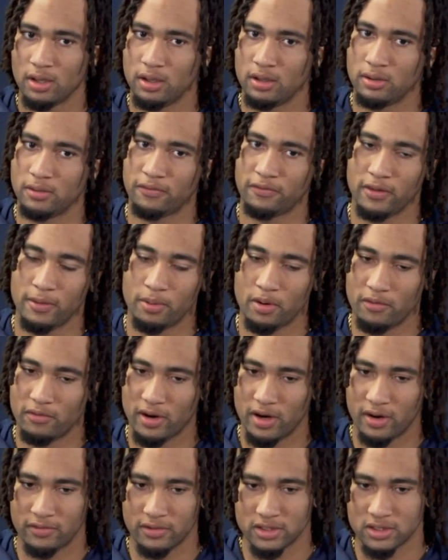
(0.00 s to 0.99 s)
and flip
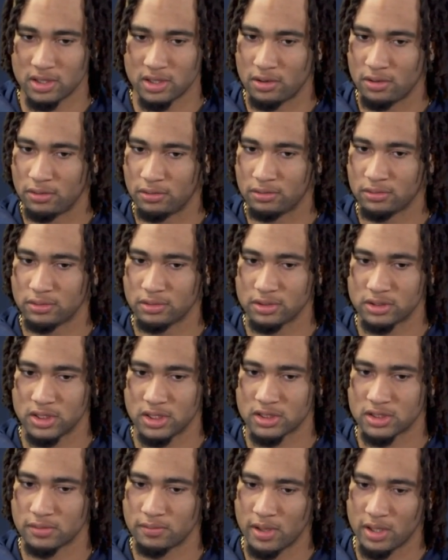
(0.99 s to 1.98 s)
over every stone
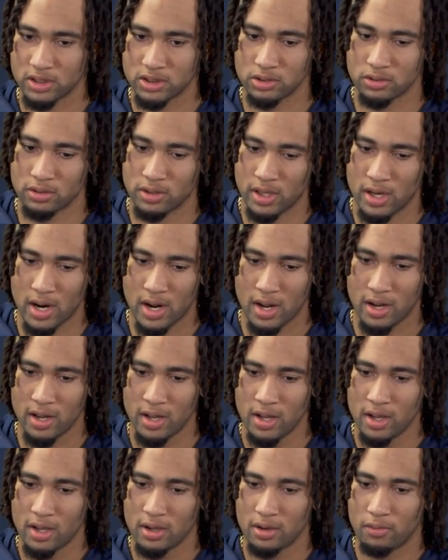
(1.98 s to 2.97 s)
just to make sure that I
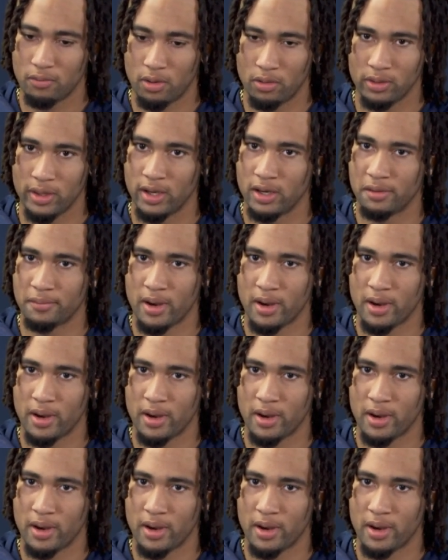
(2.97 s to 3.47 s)
won't let